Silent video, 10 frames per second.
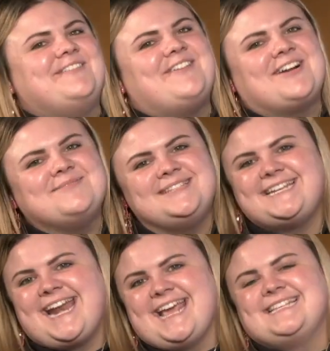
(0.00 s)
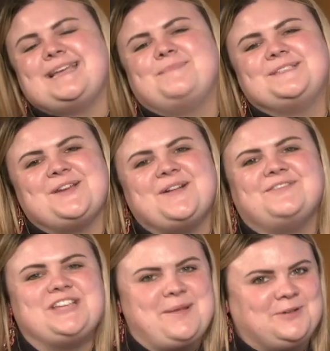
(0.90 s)
Welcome to today's episode
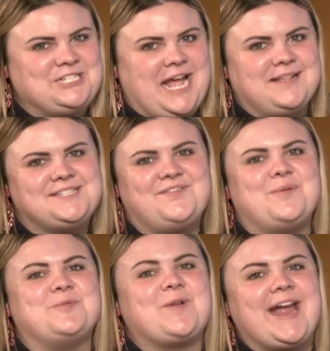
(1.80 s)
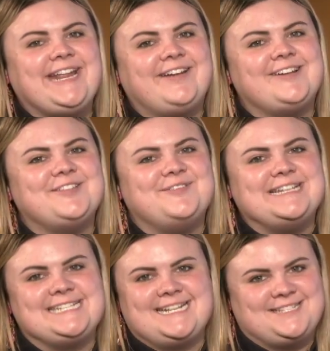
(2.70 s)
of Chamber Chats, filmed right here at
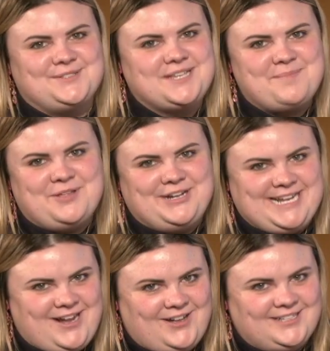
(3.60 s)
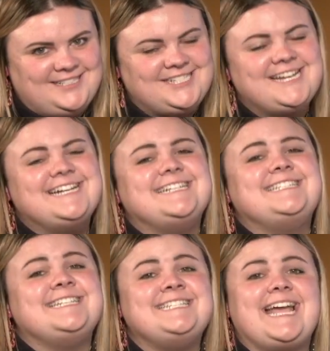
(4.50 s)
Louisiana Delta Community College.
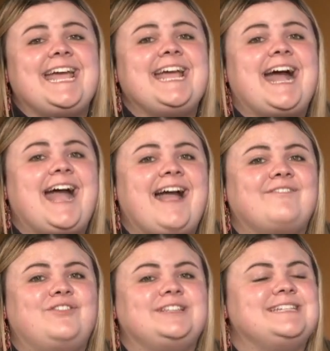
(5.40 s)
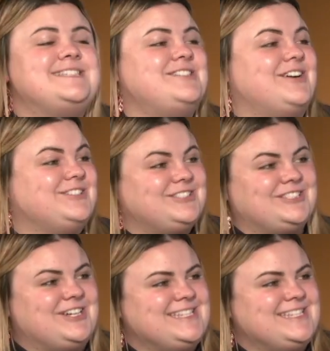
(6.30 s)
Today, I have with us Dr. Sean